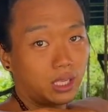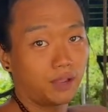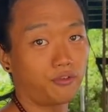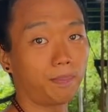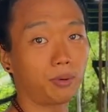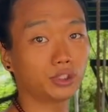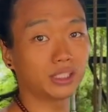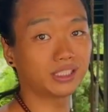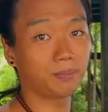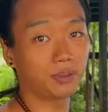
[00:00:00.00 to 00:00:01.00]
If you're
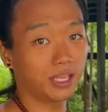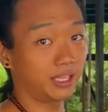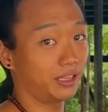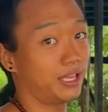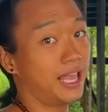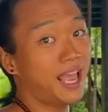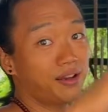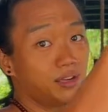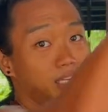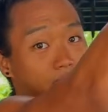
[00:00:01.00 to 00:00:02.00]
pushing something
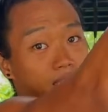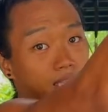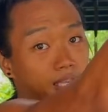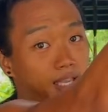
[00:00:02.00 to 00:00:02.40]
diagonally,